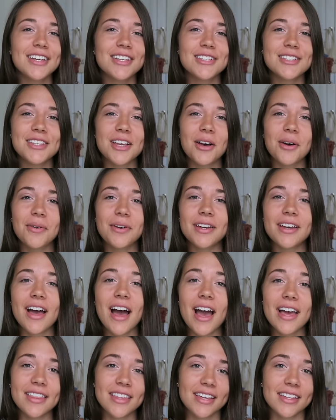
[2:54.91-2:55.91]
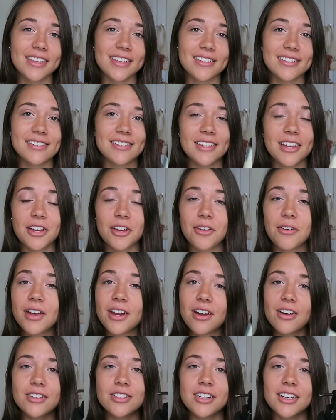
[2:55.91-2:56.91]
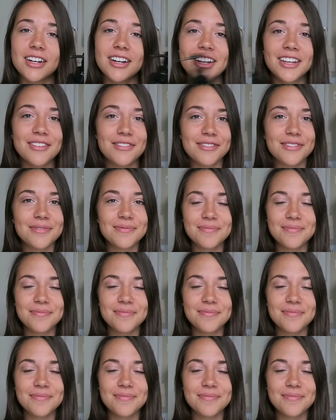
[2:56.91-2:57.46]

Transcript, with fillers: So I think this is a great alternative.